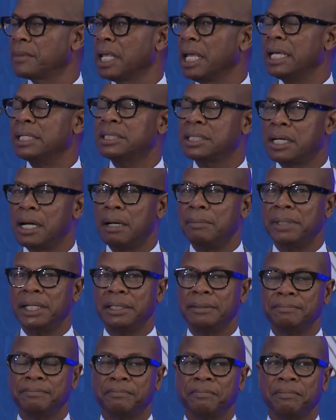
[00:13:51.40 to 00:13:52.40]
It's
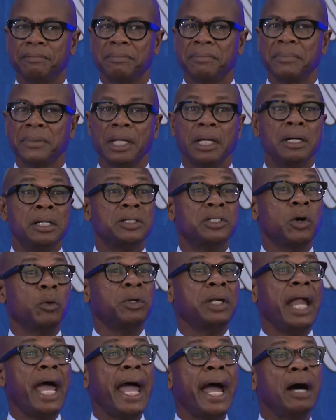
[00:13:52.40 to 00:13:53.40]
coming. So
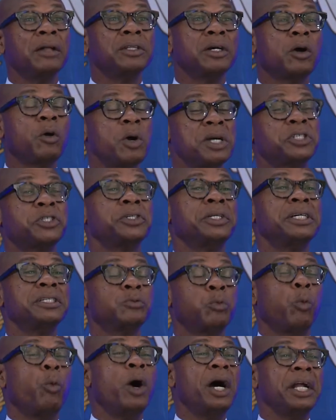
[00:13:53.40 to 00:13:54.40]
now the question
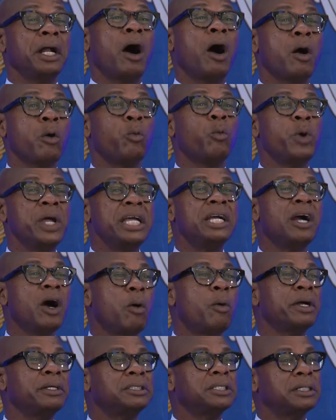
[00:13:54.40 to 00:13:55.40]
is, what are we
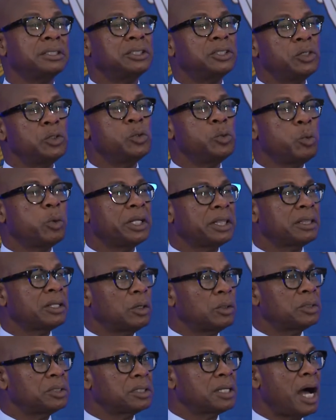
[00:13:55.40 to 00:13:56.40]
going to do with
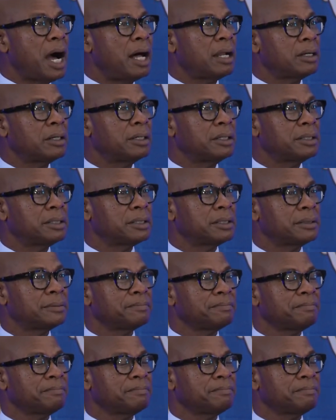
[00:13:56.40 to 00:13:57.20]
those dollars?